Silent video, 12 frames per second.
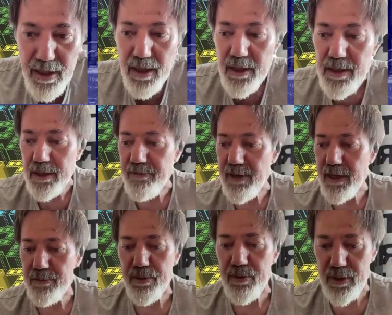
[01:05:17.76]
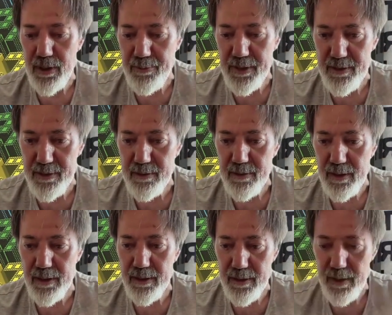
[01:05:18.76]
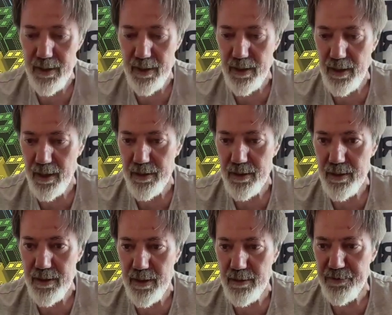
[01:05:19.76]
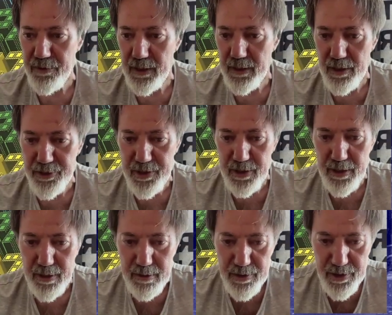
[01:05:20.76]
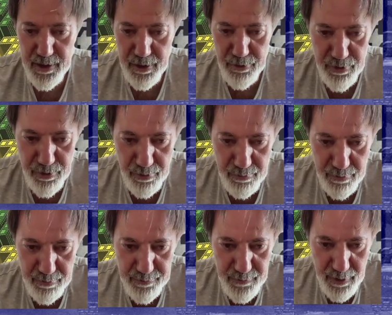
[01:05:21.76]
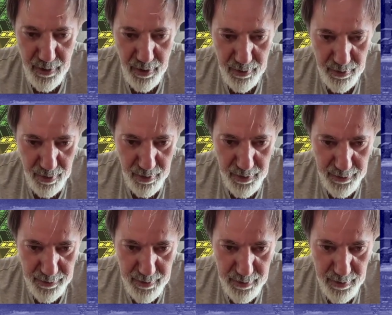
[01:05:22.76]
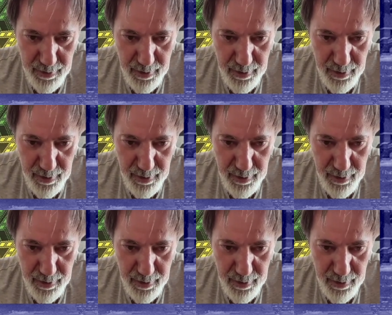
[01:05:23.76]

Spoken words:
It's available on Amazon. If you like, I'll share with you the link,